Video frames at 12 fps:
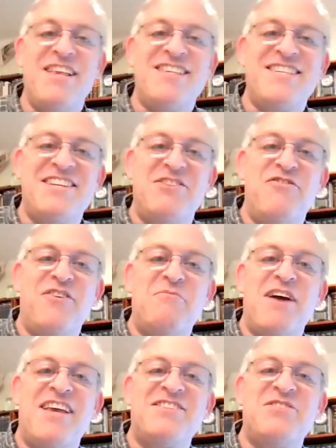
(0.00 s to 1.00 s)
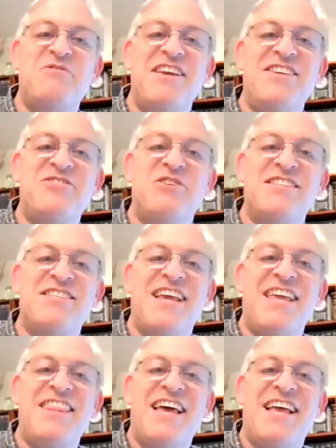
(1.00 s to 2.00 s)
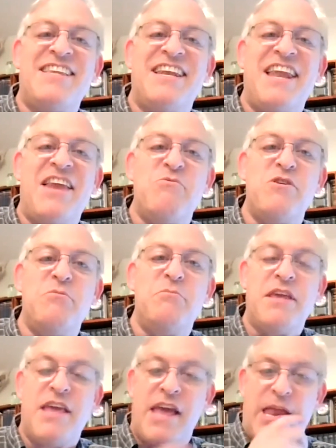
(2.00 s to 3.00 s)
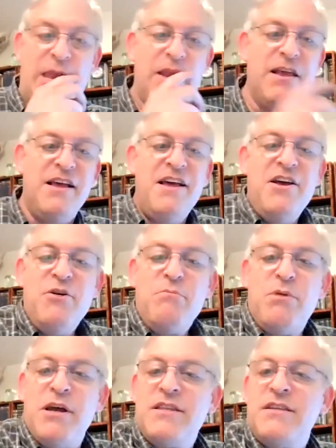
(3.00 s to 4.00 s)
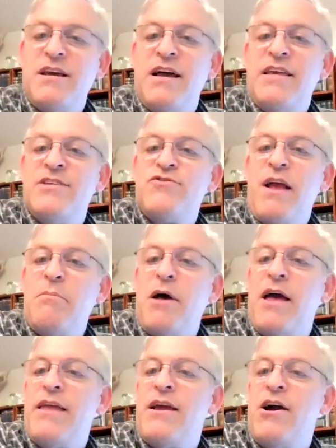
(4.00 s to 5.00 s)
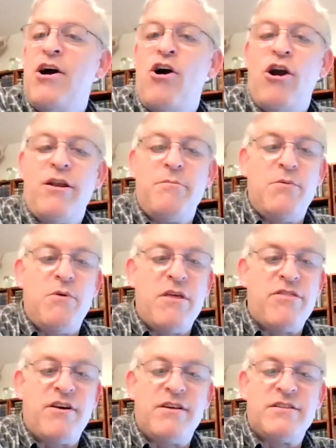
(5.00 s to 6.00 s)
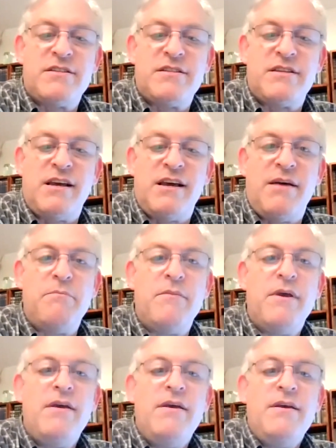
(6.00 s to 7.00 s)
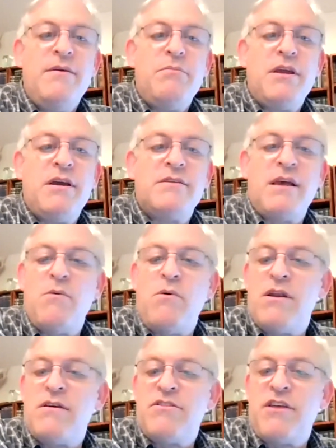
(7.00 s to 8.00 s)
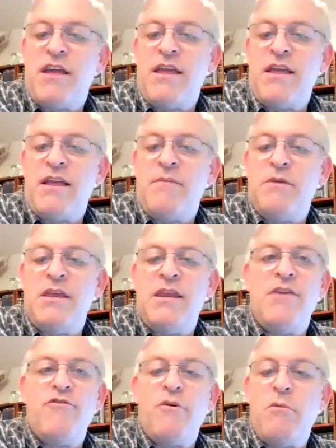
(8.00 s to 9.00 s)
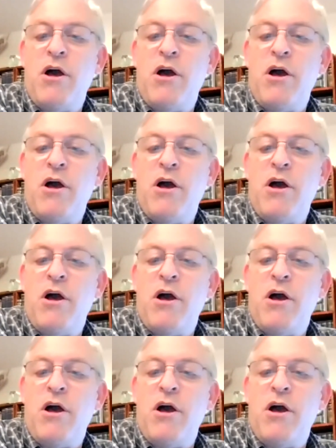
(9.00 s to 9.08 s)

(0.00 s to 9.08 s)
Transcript: comments still from last week, so I'll say that and then we'll begin. But is Rabbi Hartman with us? Um, because I want to thank, I mean,